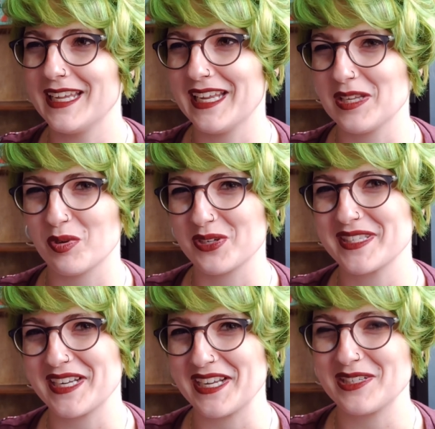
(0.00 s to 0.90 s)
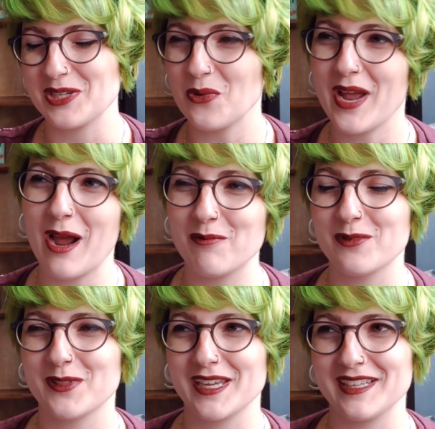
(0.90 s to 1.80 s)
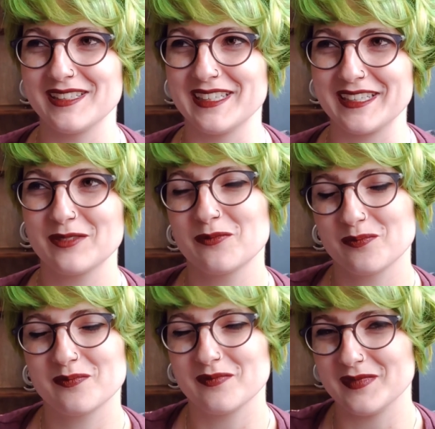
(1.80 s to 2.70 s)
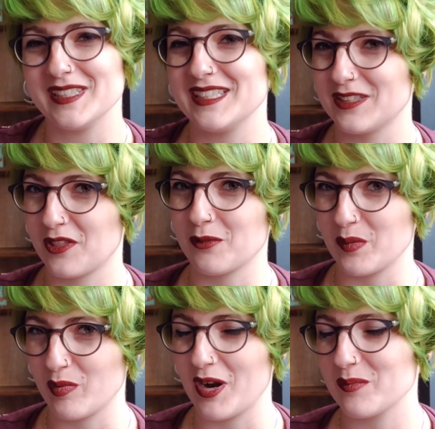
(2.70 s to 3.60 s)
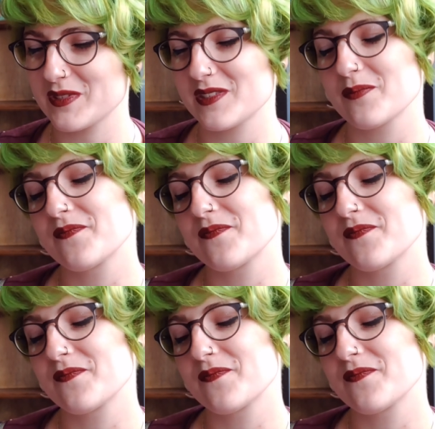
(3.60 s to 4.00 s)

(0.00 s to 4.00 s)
any books that I don't have that need the 3 prompts.